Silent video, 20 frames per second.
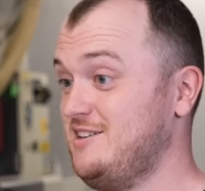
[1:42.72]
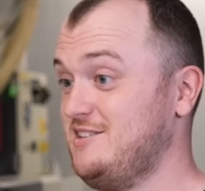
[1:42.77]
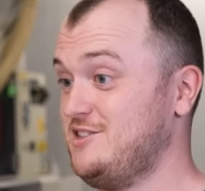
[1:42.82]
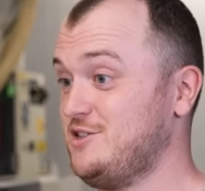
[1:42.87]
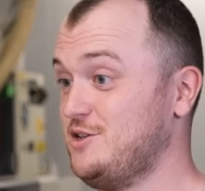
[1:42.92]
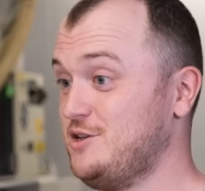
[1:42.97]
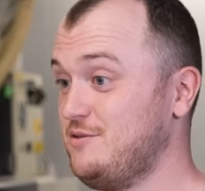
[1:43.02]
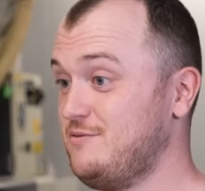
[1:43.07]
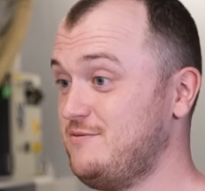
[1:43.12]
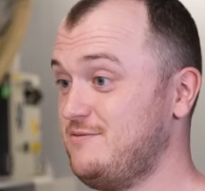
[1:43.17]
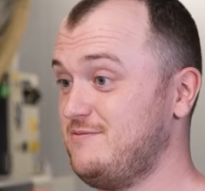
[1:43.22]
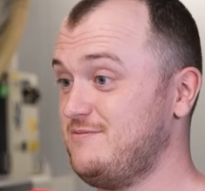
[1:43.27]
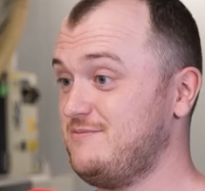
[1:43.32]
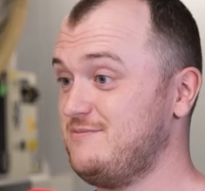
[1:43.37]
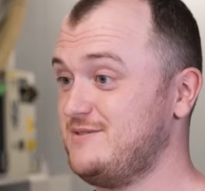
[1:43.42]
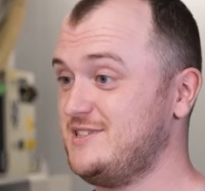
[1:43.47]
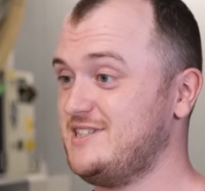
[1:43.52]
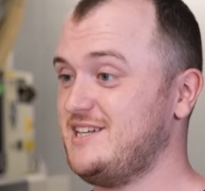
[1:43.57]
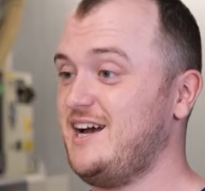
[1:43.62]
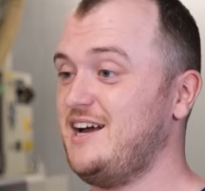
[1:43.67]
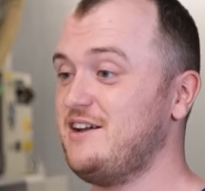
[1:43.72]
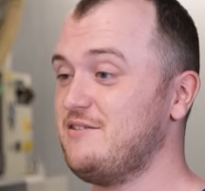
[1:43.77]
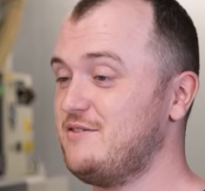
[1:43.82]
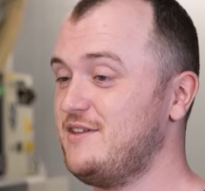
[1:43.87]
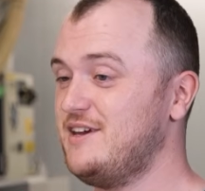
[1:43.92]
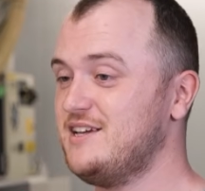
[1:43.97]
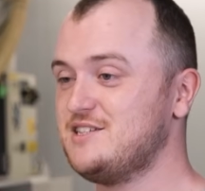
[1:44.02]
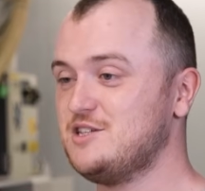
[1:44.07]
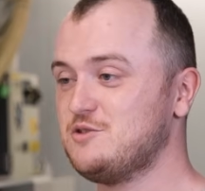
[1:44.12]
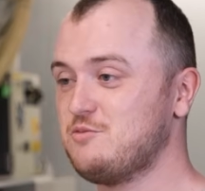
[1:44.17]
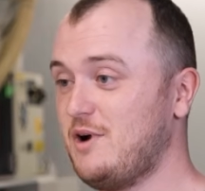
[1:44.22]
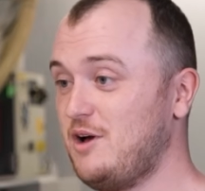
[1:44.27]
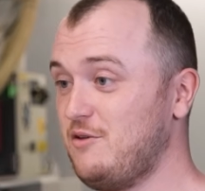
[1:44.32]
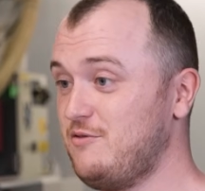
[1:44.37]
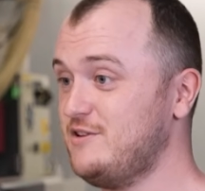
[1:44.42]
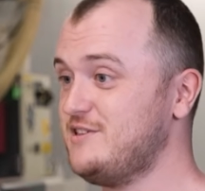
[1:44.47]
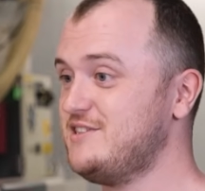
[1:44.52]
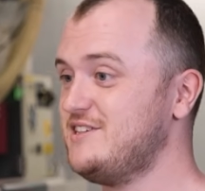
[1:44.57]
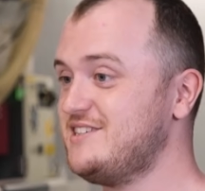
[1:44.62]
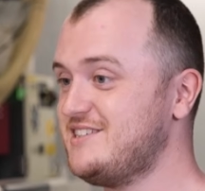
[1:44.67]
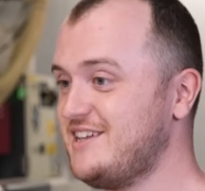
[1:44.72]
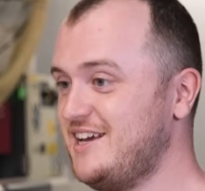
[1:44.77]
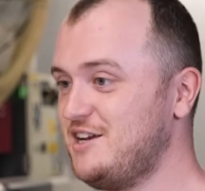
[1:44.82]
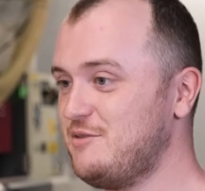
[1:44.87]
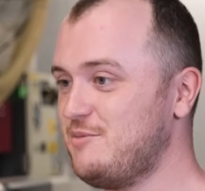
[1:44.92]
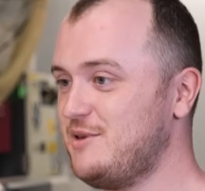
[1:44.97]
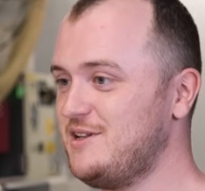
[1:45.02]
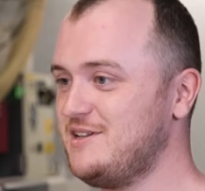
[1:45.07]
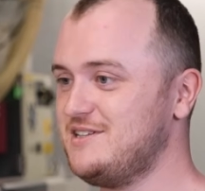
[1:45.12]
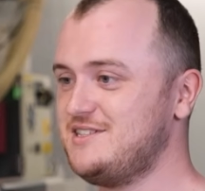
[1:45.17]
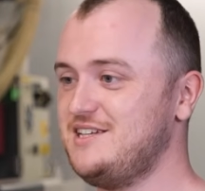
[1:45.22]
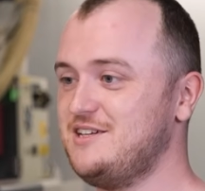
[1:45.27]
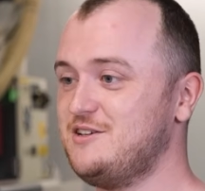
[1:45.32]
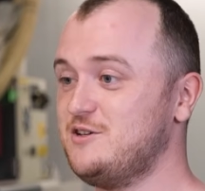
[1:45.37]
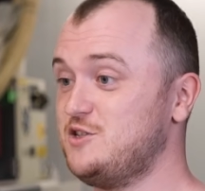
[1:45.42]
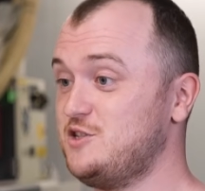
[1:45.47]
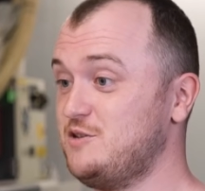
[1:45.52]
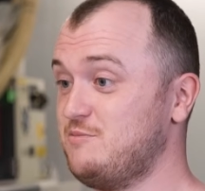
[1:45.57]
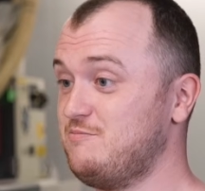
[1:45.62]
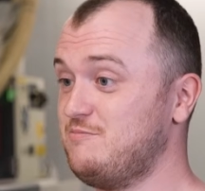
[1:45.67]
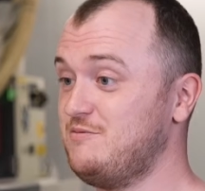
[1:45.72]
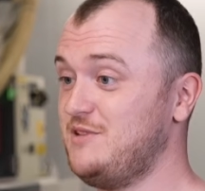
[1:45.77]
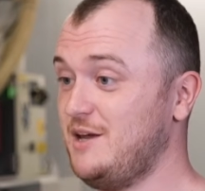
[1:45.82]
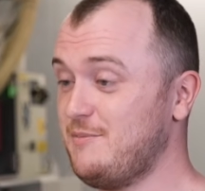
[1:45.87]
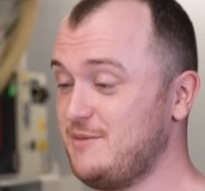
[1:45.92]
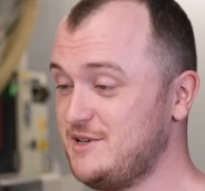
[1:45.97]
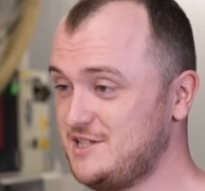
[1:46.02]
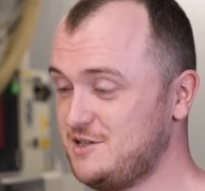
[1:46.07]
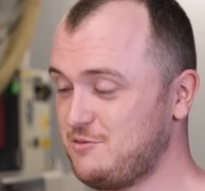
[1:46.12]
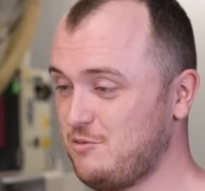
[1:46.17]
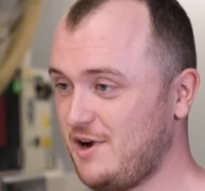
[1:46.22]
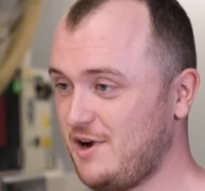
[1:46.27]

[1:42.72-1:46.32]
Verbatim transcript: sort of side of things as well for sustainability, because you've limited